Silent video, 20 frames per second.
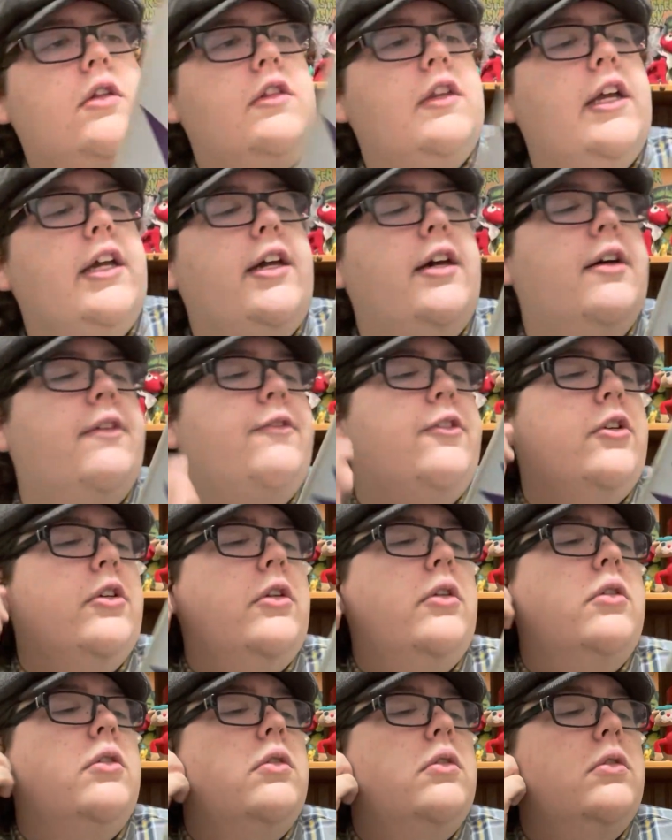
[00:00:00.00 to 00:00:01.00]
They
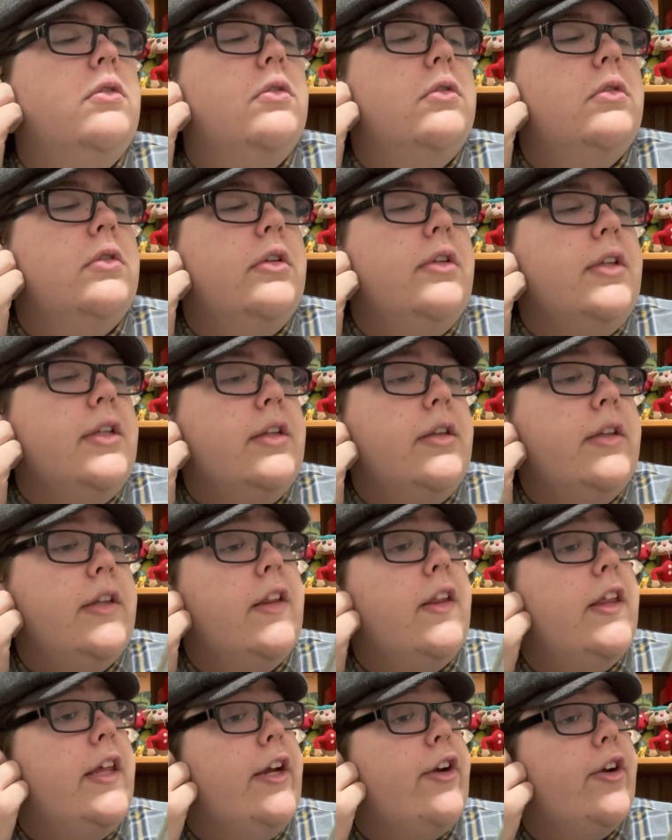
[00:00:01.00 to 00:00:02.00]
cover the
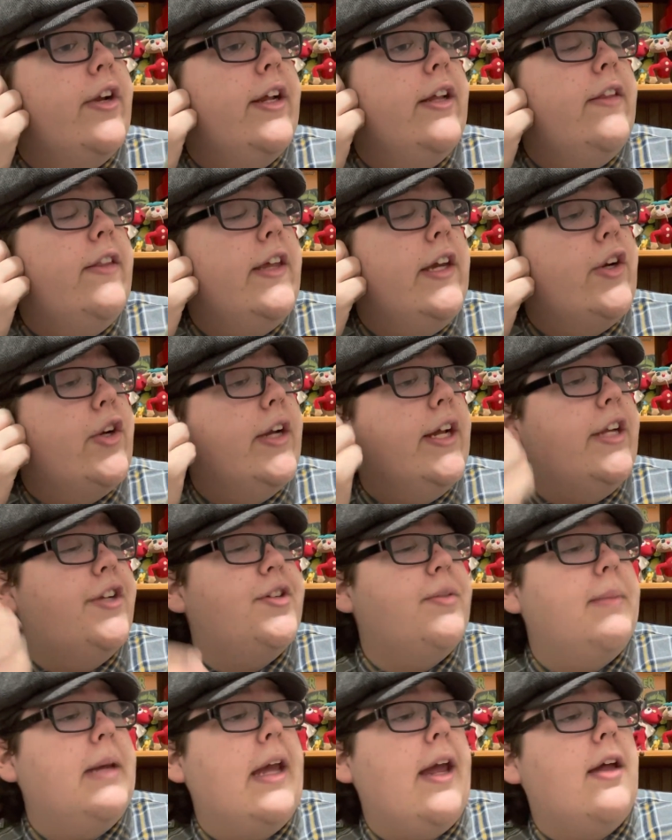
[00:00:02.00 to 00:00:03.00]
Secret
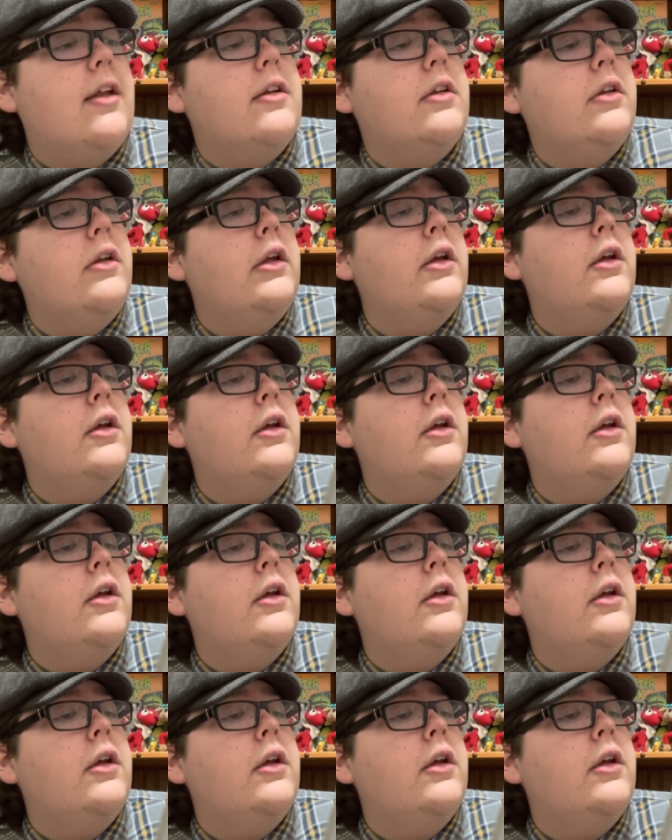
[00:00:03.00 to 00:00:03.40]
Agent Man,